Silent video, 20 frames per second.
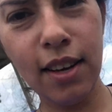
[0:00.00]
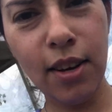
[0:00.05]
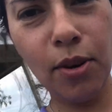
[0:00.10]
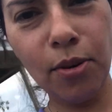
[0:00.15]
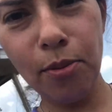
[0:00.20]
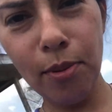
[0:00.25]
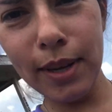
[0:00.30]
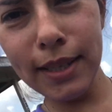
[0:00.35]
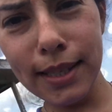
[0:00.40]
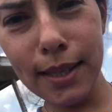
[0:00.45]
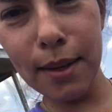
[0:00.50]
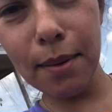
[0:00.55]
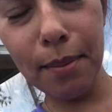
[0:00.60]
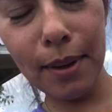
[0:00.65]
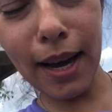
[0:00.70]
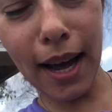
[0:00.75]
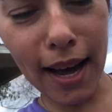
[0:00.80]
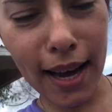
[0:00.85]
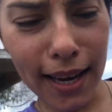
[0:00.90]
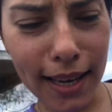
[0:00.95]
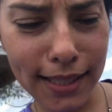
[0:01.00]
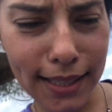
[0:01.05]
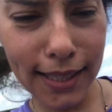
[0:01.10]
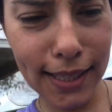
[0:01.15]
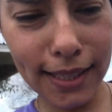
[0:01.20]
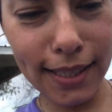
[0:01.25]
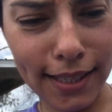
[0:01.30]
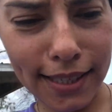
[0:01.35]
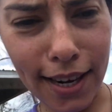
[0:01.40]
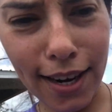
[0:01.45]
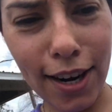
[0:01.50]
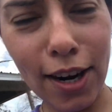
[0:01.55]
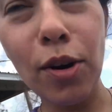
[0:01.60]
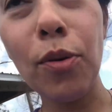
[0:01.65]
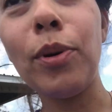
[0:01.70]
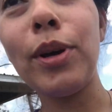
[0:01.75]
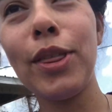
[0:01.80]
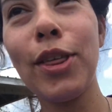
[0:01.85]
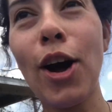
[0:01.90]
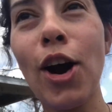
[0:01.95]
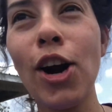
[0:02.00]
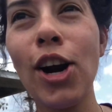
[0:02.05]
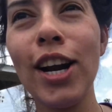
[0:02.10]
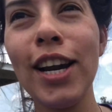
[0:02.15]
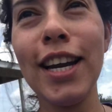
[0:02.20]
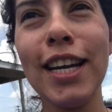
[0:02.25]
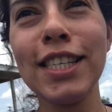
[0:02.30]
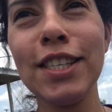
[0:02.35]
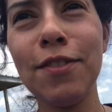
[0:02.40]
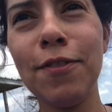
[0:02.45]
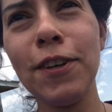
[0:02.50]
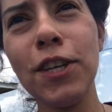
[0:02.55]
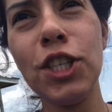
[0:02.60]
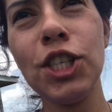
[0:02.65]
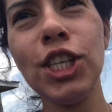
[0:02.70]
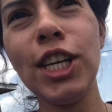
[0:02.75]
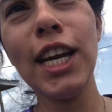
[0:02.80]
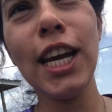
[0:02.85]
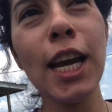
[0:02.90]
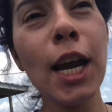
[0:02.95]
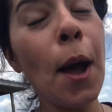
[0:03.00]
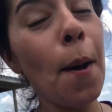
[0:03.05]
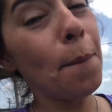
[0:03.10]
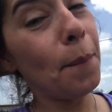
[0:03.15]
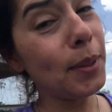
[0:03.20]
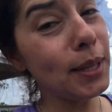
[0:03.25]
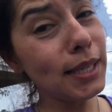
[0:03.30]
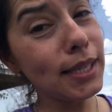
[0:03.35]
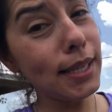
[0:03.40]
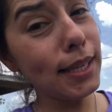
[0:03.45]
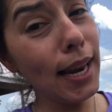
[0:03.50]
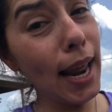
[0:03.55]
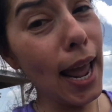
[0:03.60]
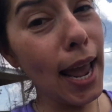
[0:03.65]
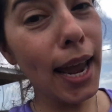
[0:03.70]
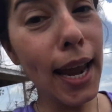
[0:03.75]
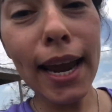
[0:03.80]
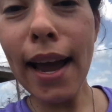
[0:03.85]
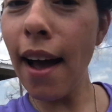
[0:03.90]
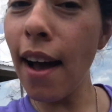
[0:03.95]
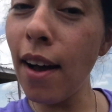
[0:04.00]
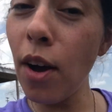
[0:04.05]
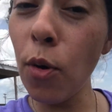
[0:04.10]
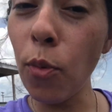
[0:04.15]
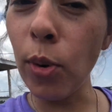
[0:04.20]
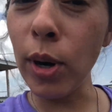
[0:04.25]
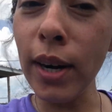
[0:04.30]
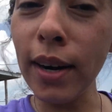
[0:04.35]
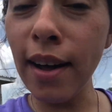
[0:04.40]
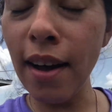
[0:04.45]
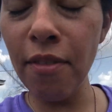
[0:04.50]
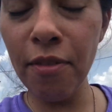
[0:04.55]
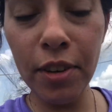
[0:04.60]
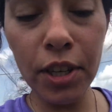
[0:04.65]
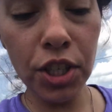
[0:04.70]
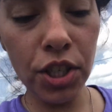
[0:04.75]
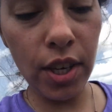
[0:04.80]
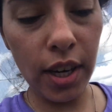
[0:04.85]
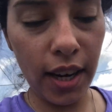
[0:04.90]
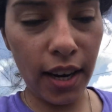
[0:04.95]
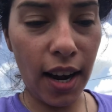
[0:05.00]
What's up, guys? It's Sarah with RNS Fishing, but today we're not fishing.